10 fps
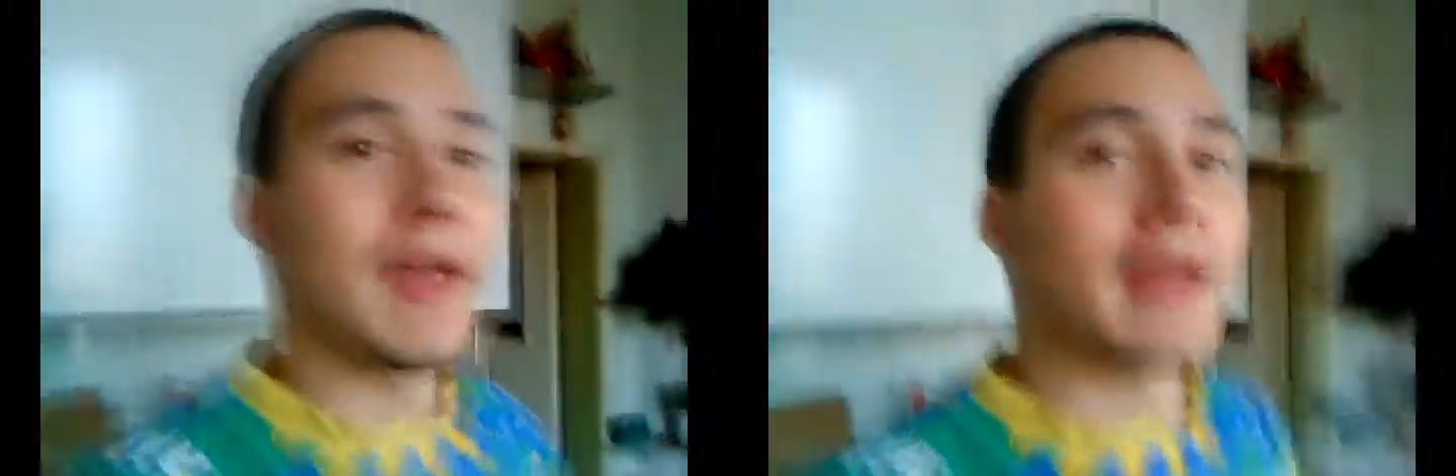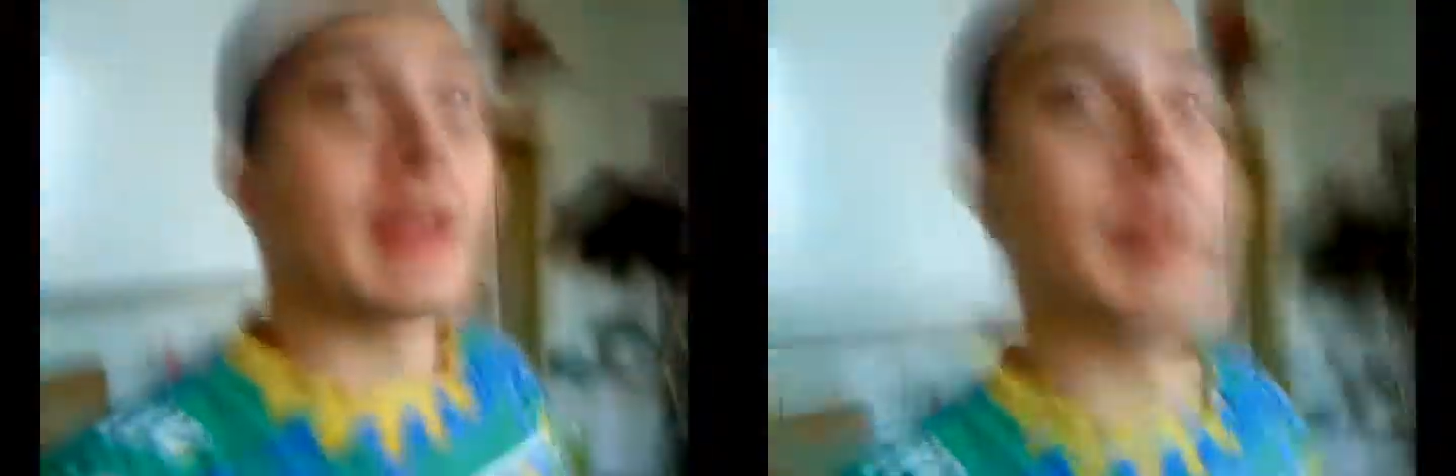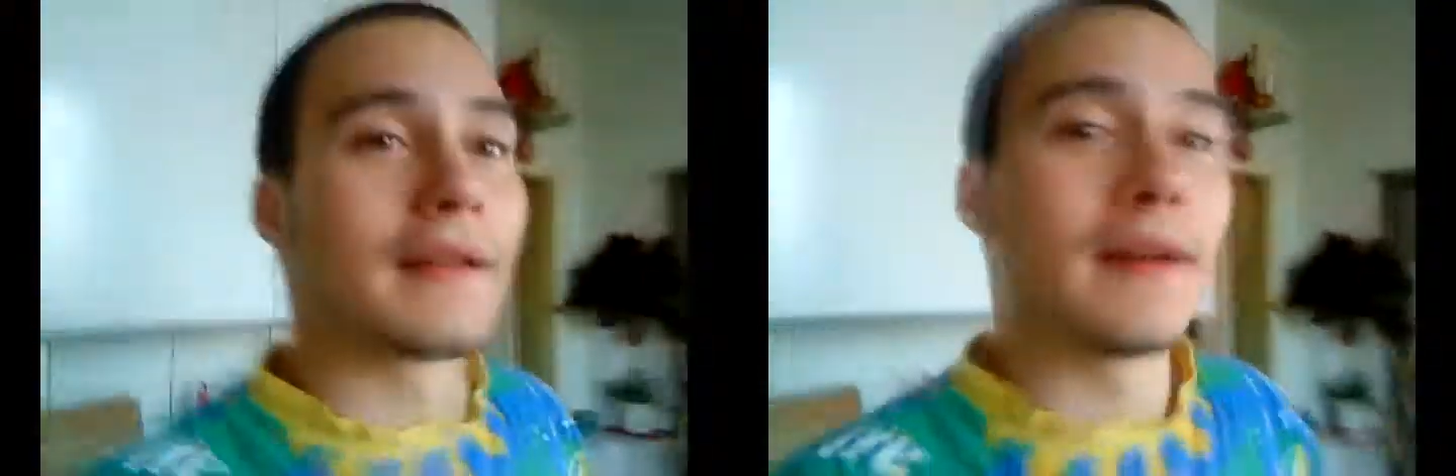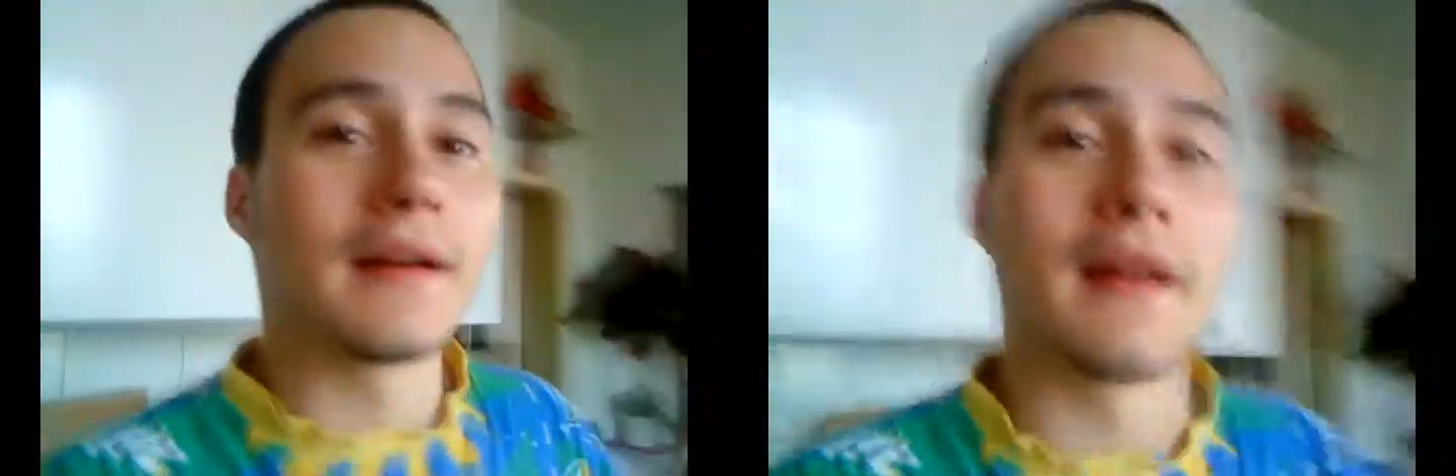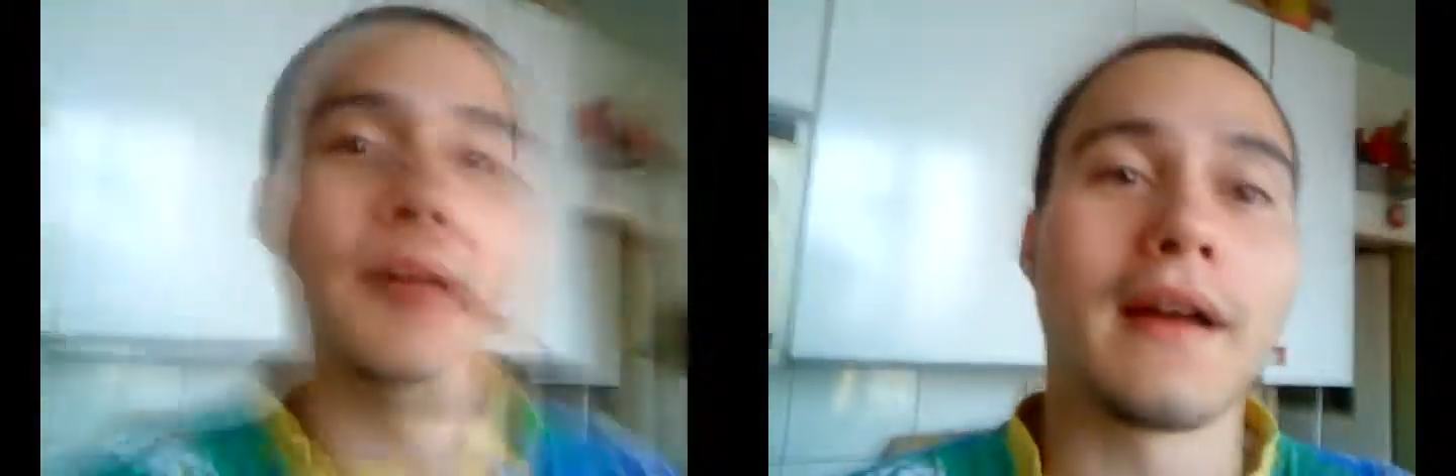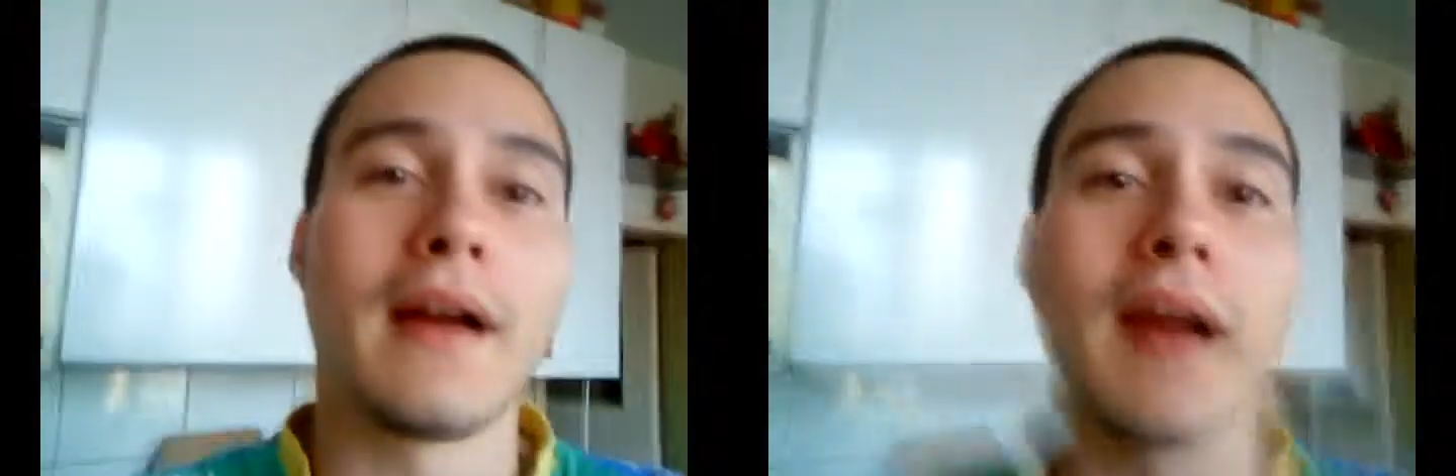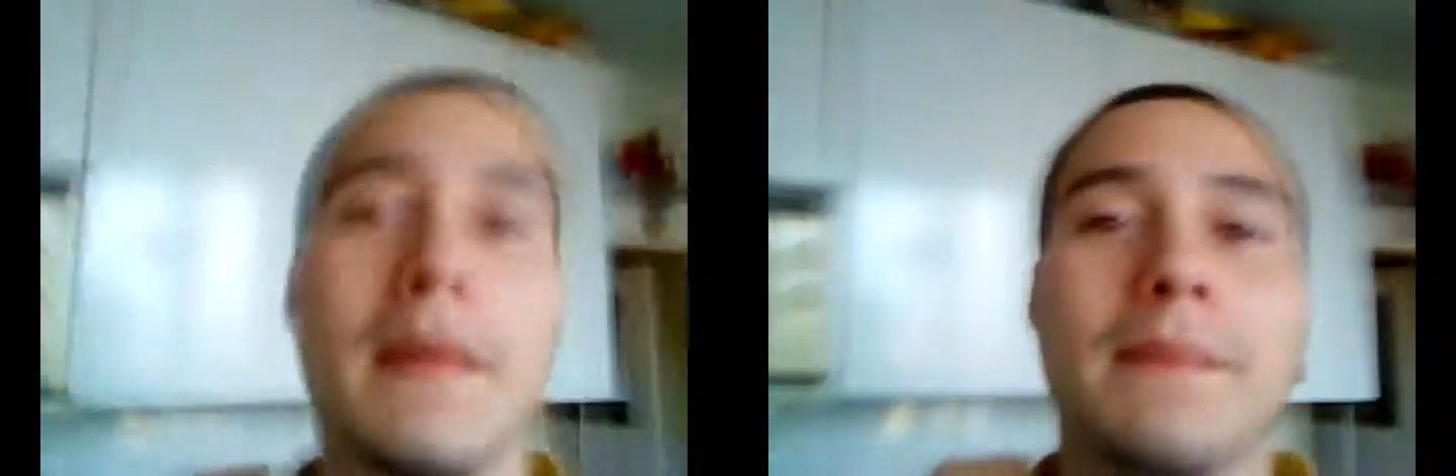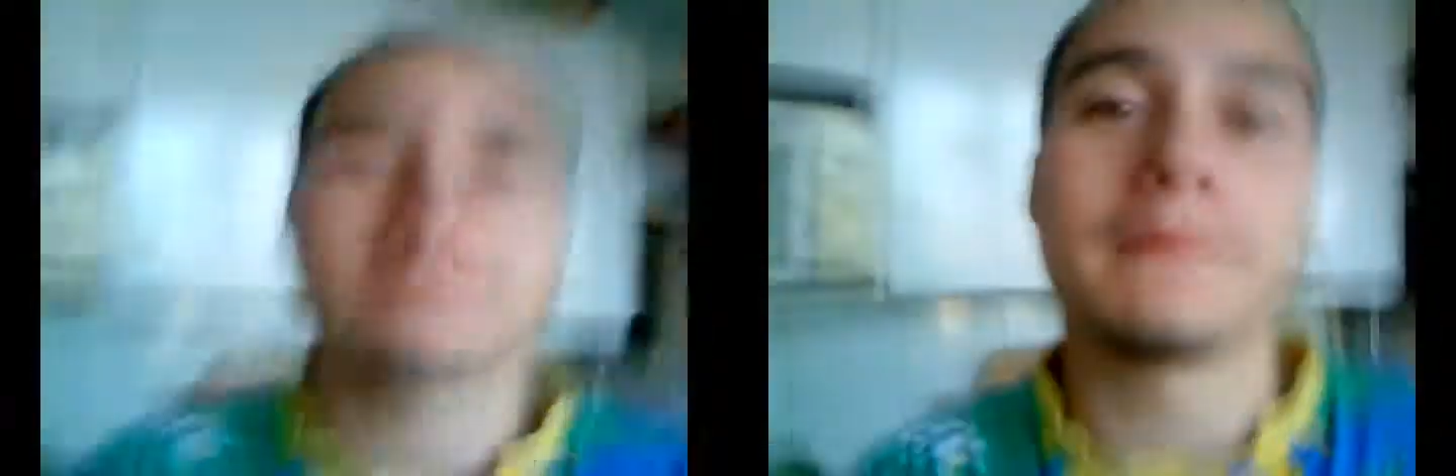And I